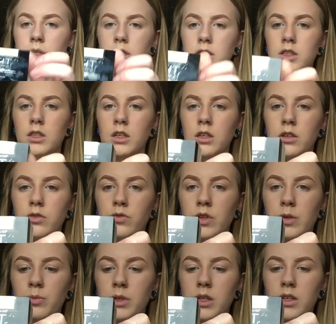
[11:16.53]
it's the
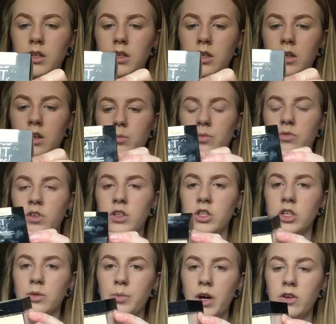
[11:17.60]
Fit Me
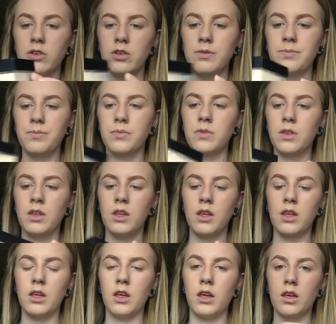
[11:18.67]
finishing powder,
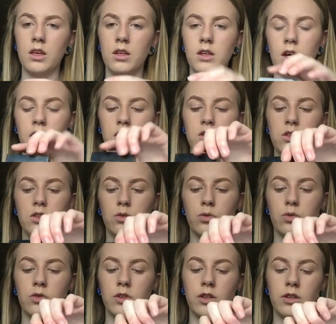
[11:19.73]
and I actually
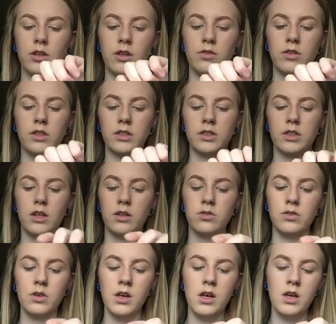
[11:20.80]
really love this
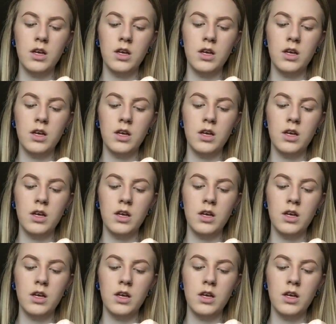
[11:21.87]
stuff.